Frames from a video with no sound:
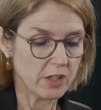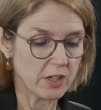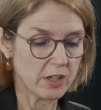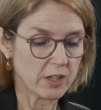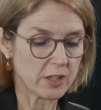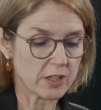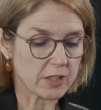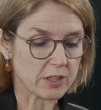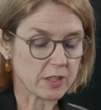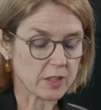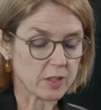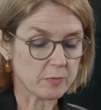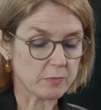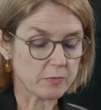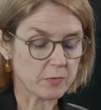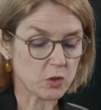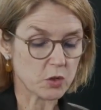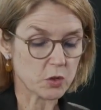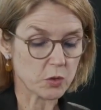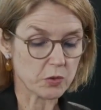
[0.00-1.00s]

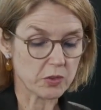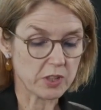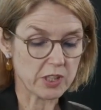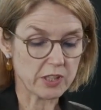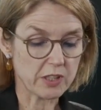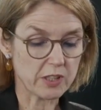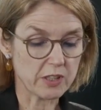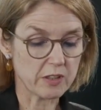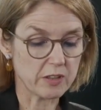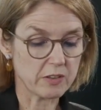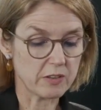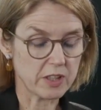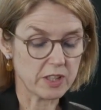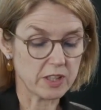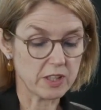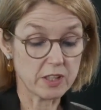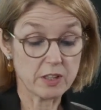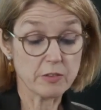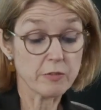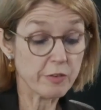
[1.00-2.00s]
So
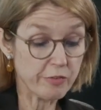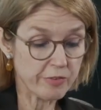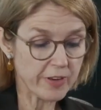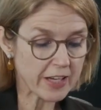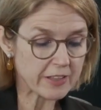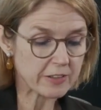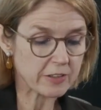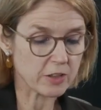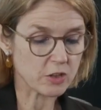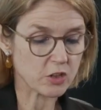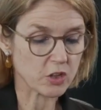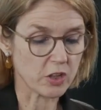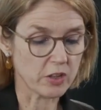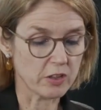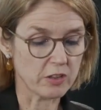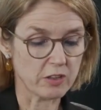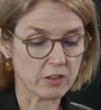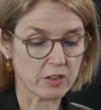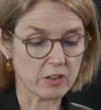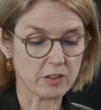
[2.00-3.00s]
he reflected
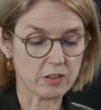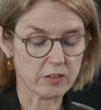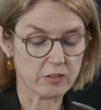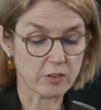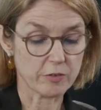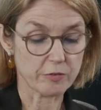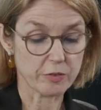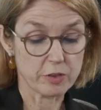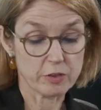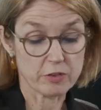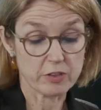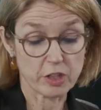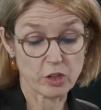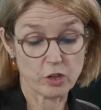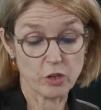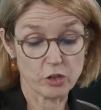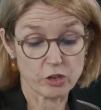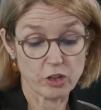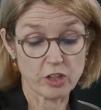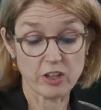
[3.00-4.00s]
on the
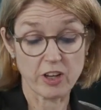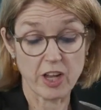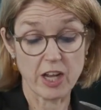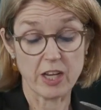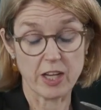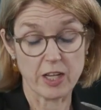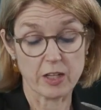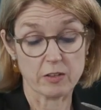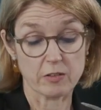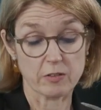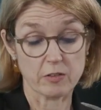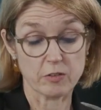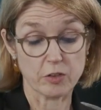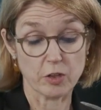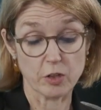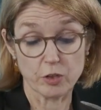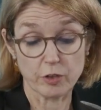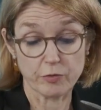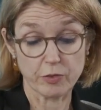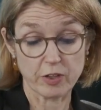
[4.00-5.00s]
psychological and
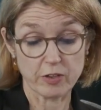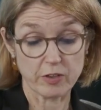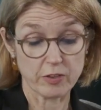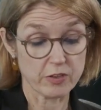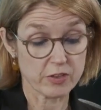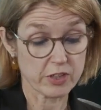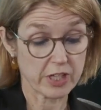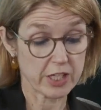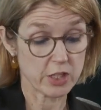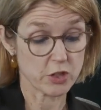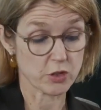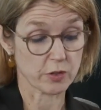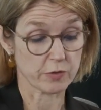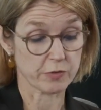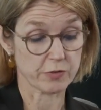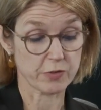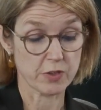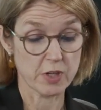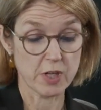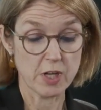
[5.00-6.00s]
philosophical side
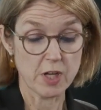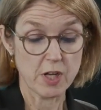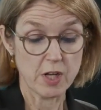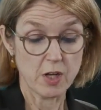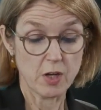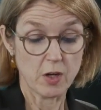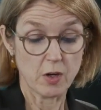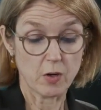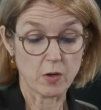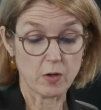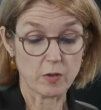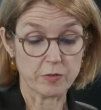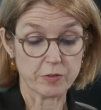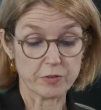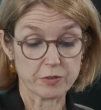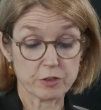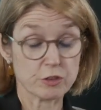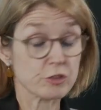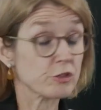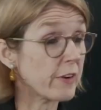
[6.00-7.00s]
of
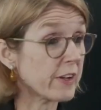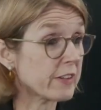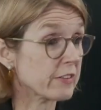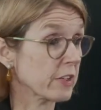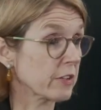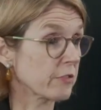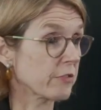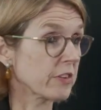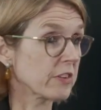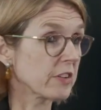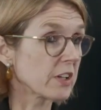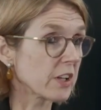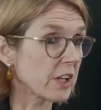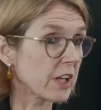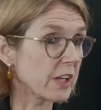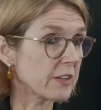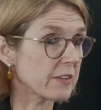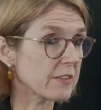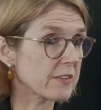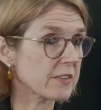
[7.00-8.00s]
stress and
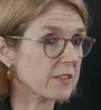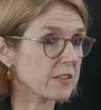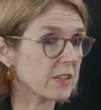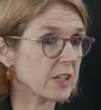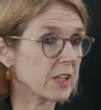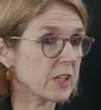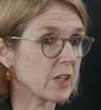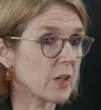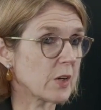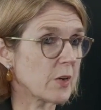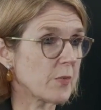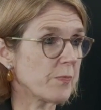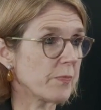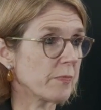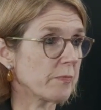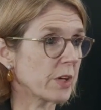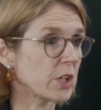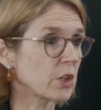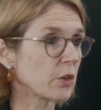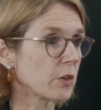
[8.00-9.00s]
resilience,
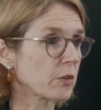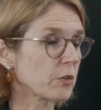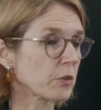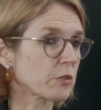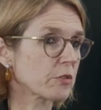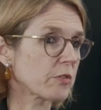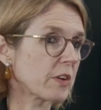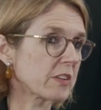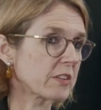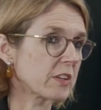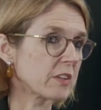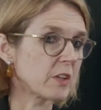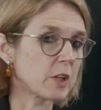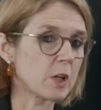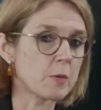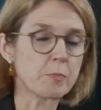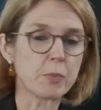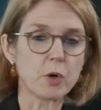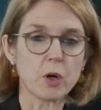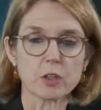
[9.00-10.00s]
but also stress and
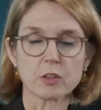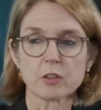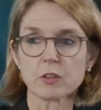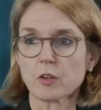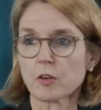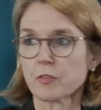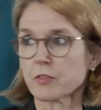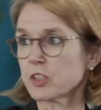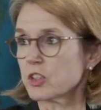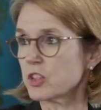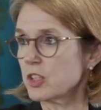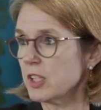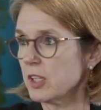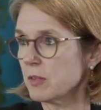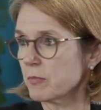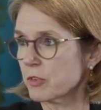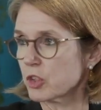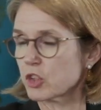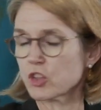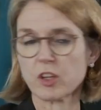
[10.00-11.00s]
the importance of the
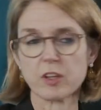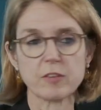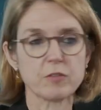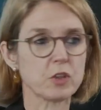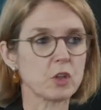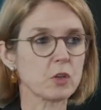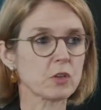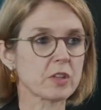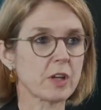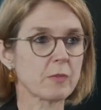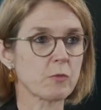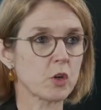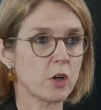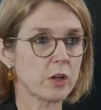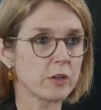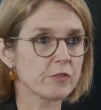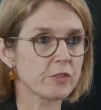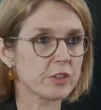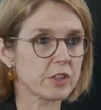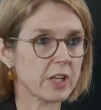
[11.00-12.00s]
team, which gives you some
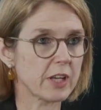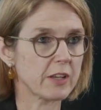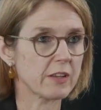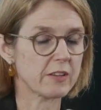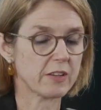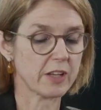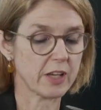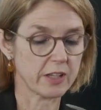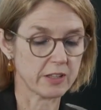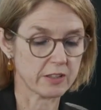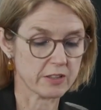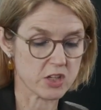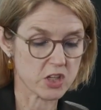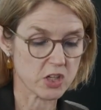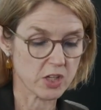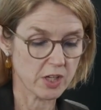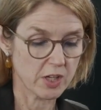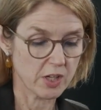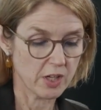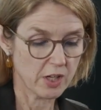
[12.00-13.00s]
confidence and
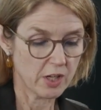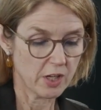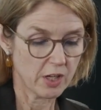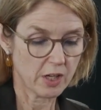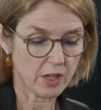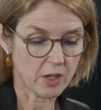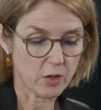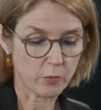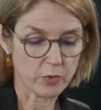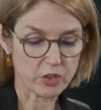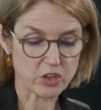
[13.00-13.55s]
which